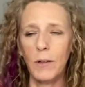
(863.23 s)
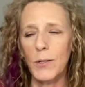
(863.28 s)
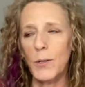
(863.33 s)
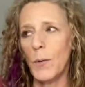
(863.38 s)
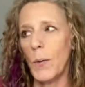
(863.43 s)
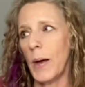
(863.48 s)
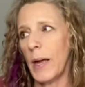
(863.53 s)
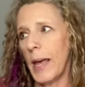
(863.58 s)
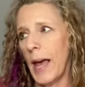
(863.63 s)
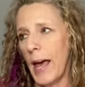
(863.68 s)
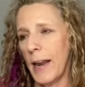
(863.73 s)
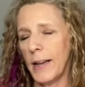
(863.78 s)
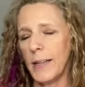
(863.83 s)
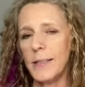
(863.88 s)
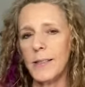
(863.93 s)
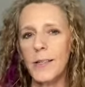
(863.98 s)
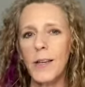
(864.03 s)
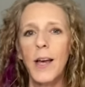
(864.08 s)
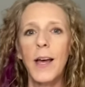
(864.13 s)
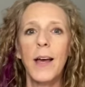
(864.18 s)
So again,
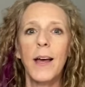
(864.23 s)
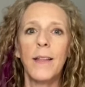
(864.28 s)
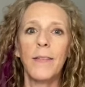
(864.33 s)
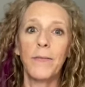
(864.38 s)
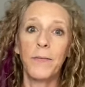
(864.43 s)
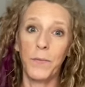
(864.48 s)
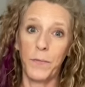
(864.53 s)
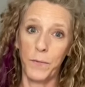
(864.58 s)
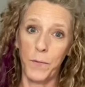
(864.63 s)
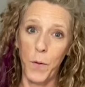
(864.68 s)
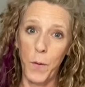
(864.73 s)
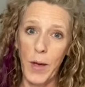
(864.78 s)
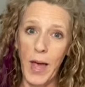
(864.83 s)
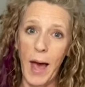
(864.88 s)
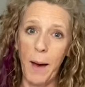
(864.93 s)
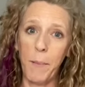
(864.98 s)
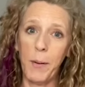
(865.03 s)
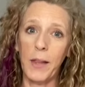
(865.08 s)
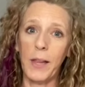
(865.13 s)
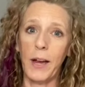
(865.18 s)
it's
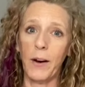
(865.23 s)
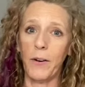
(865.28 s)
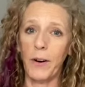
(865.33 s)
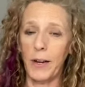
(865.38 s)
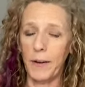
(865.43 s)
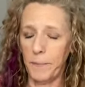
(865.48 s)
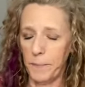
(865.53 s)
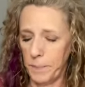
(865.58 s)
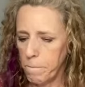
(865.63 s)
vocabulary.